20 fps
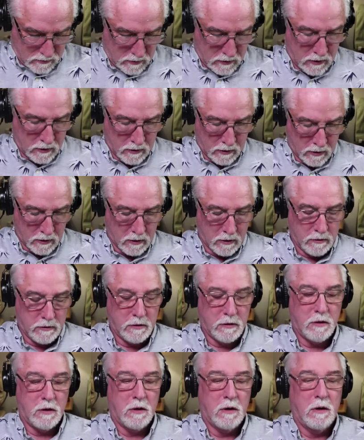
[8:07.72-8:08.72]
There it
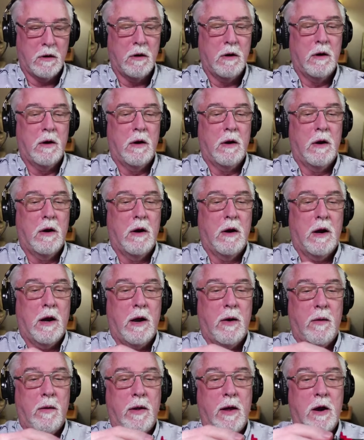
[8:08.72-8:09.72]
goes.
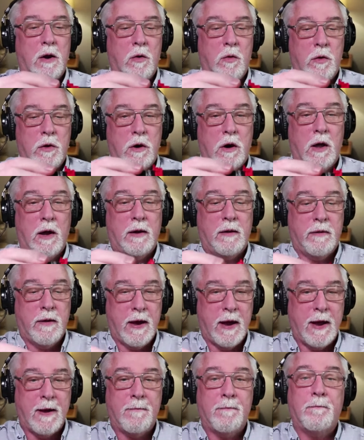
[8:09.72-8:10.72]
Anyway, that'll go in there like
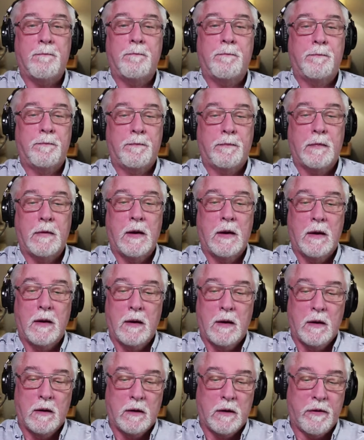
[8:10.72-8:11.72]
that.
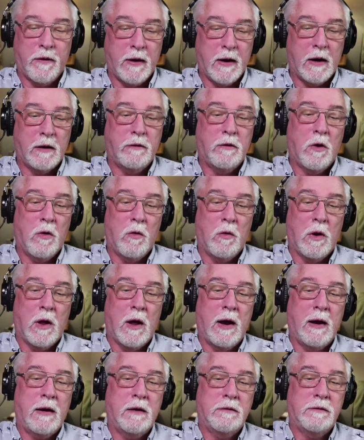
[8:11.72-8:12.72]
The thing I don't
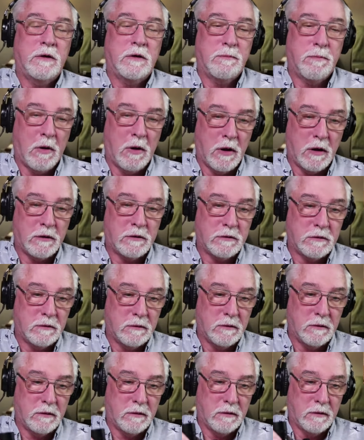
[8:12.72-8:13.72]
like is this plug
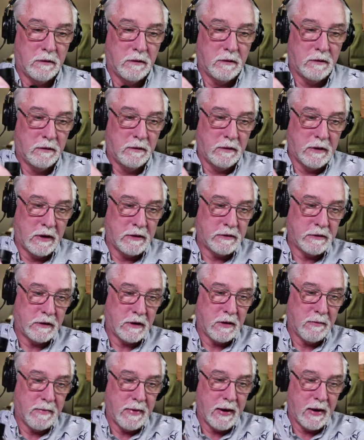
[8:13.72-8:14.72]
doesn't
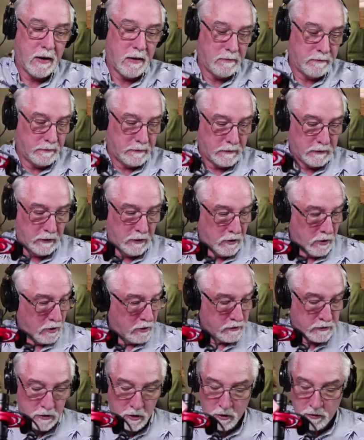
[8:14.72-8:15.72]
come out. You
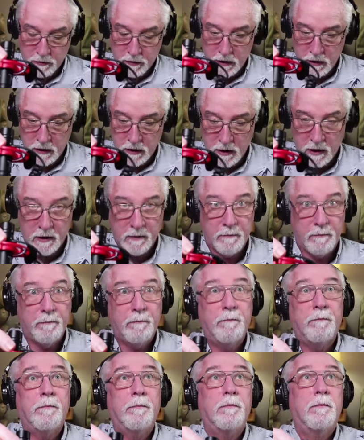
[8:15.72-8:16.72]
notice on the um,
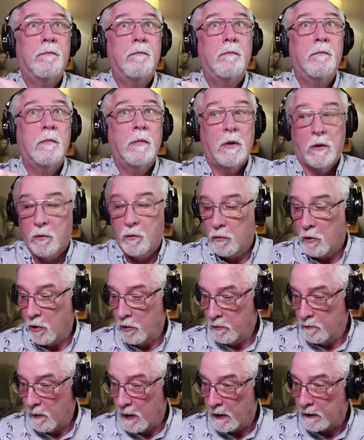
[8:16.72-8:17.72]

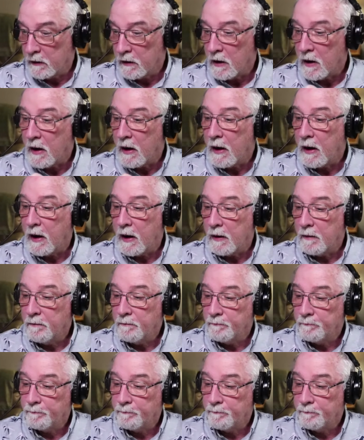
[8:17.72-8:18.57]
Rode mic that I had,